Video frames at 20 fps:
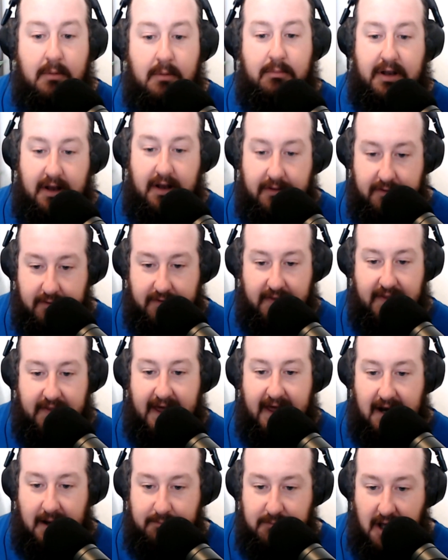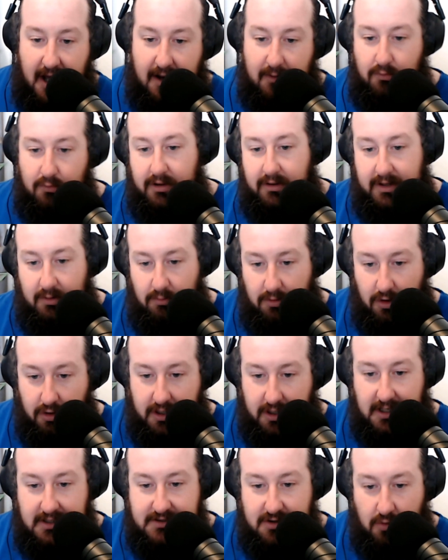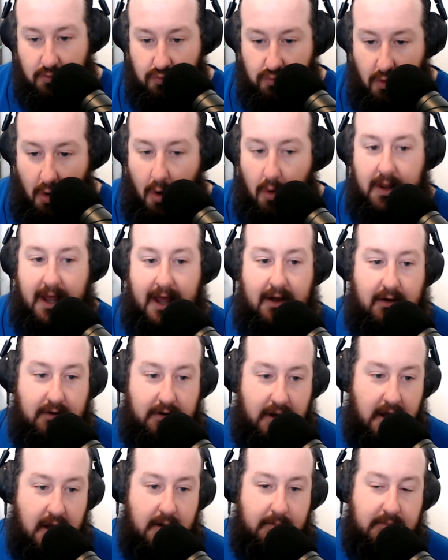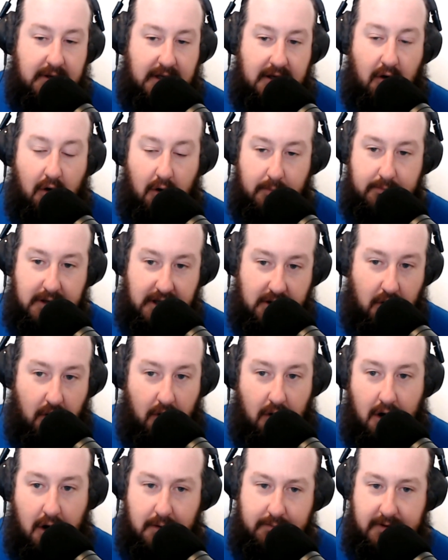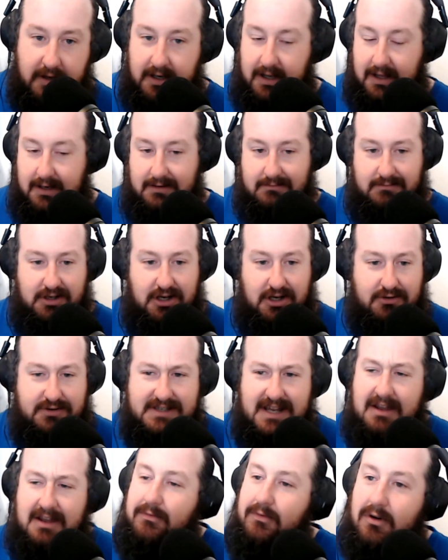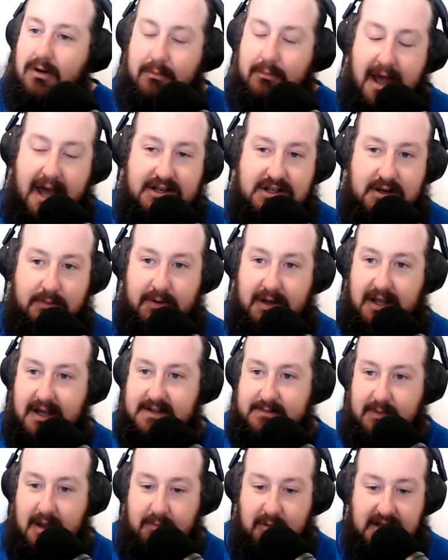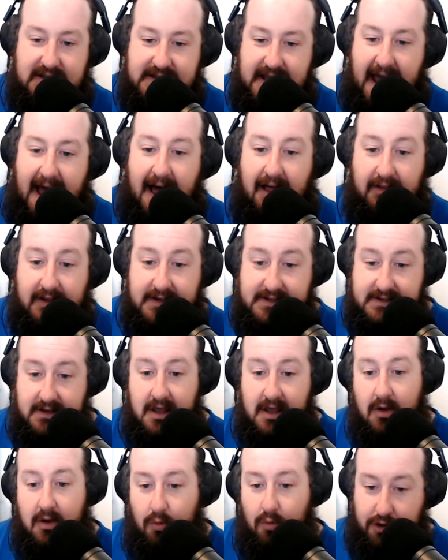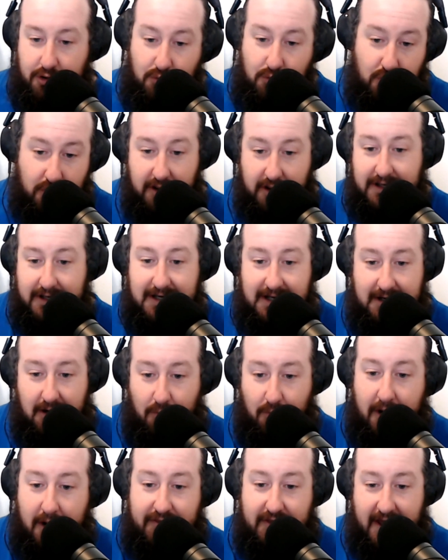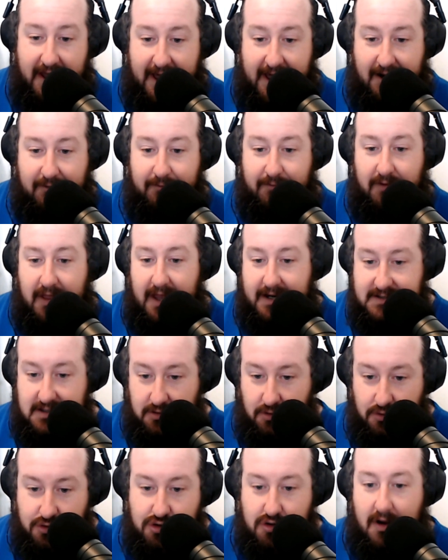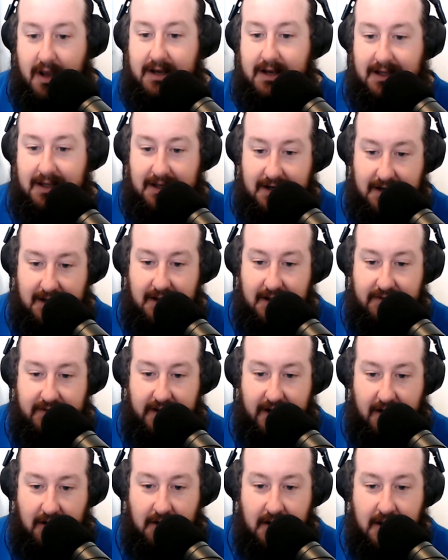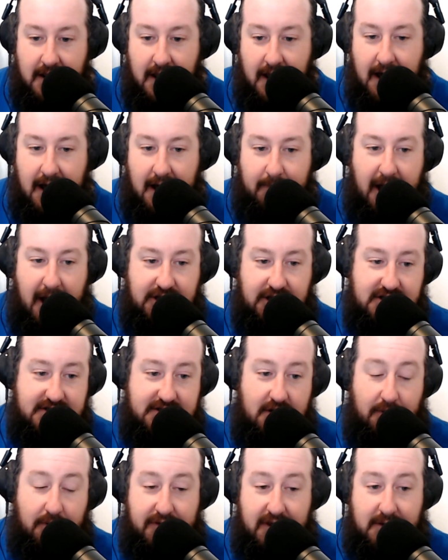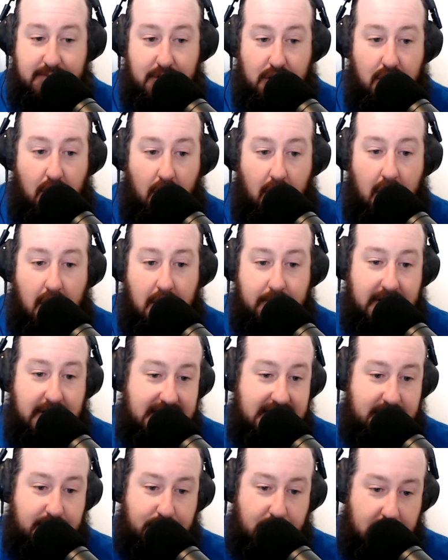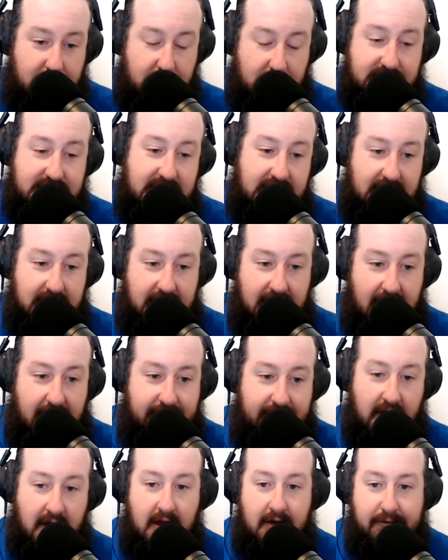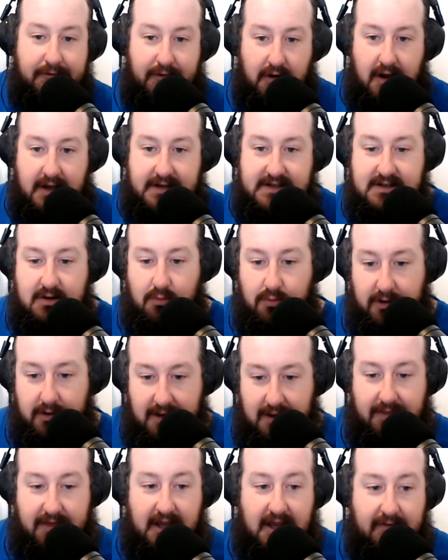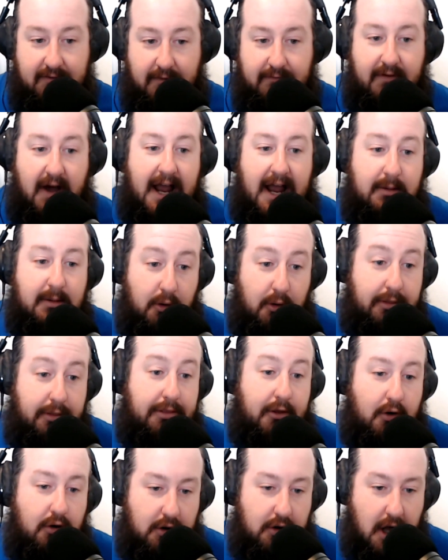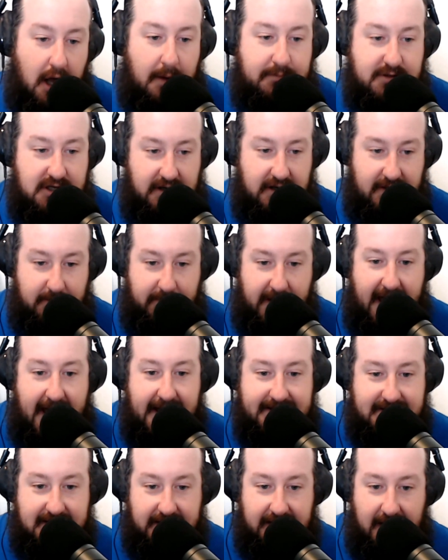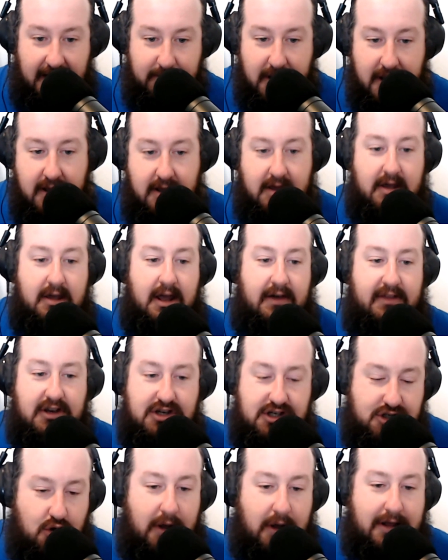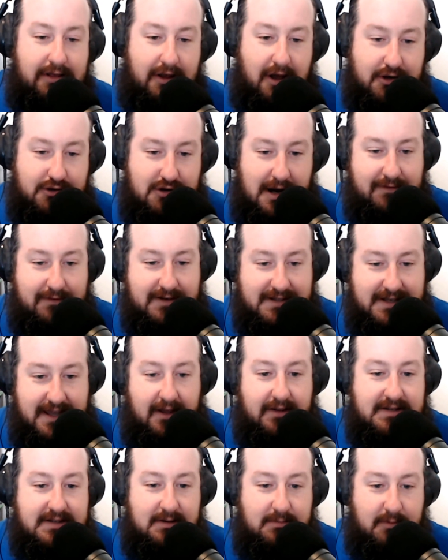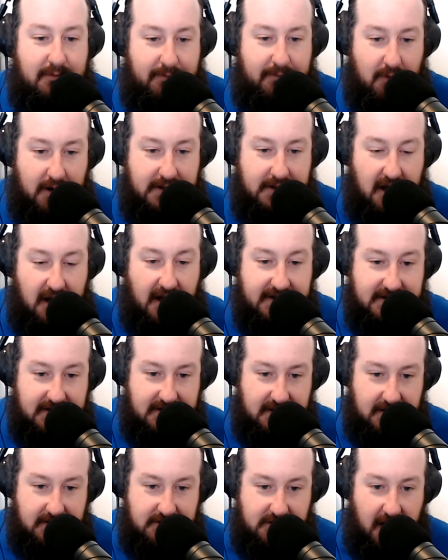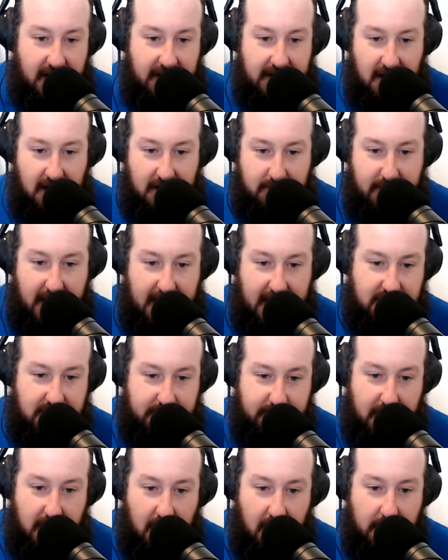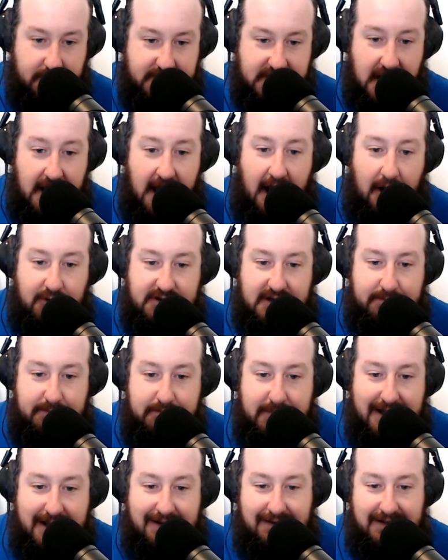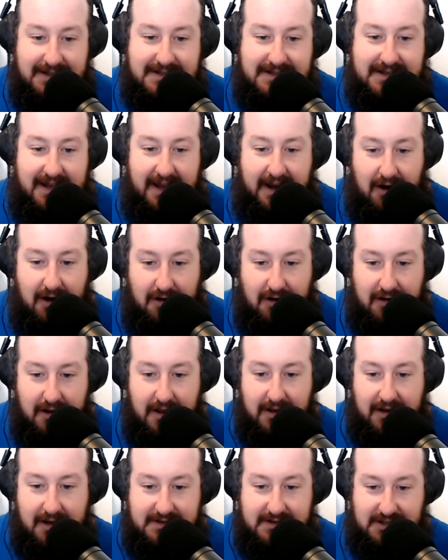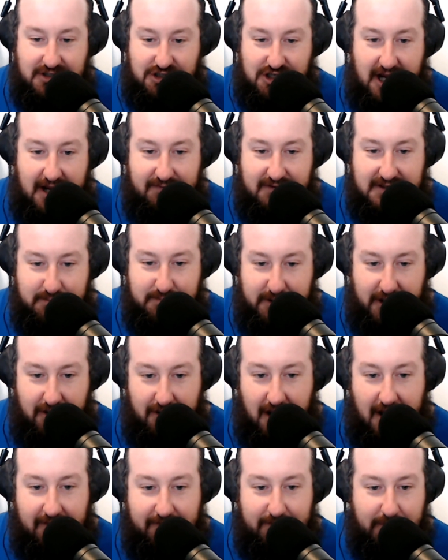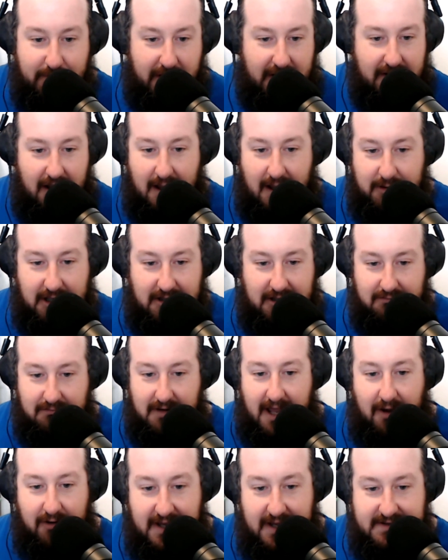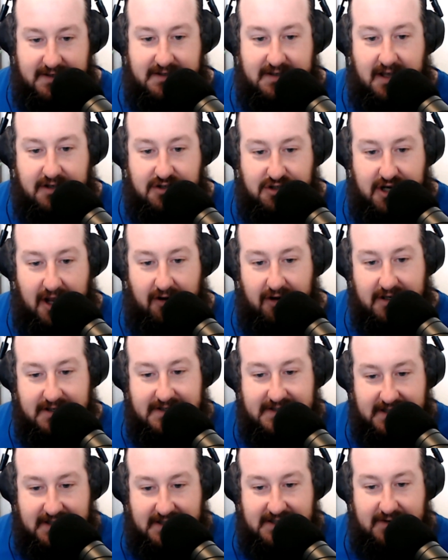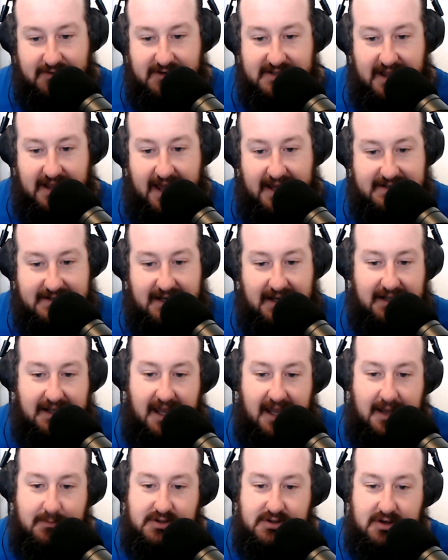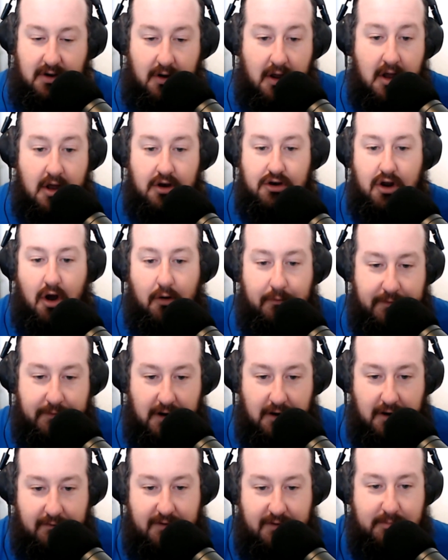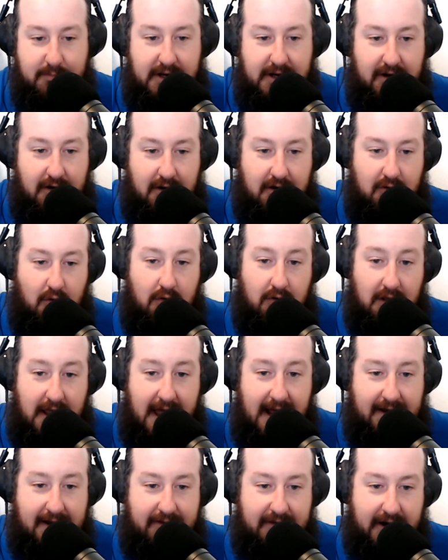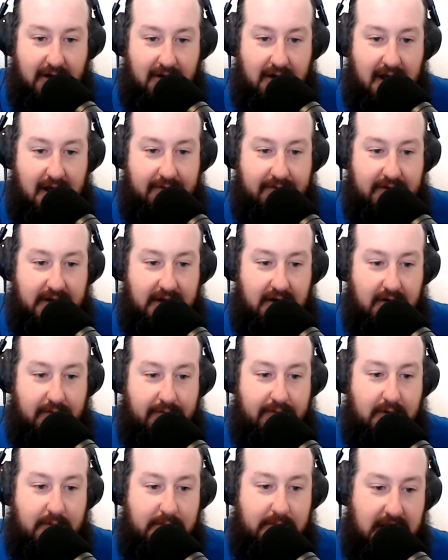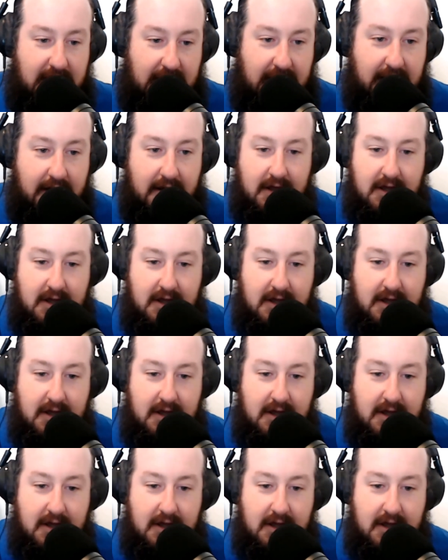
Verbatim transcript: But other than that, I'm not really looking to roll out Mecole Hardman in, you know, save for a matchup against maybe Dallas where you really need a what the heck flex and you're trying to get it in there. Um, I just don't think Mecole Hardman is producing enough for us to really think of a viable third option in the passing game. And then just quickly on Travis Kelce before I toss it to Johnny on Patrick Mahomes, I was admittedly scared because he shaved his beard off, but I mean, now he has a touchdown in six of his last eight games, so no fear of the beard or lack thereof here for me.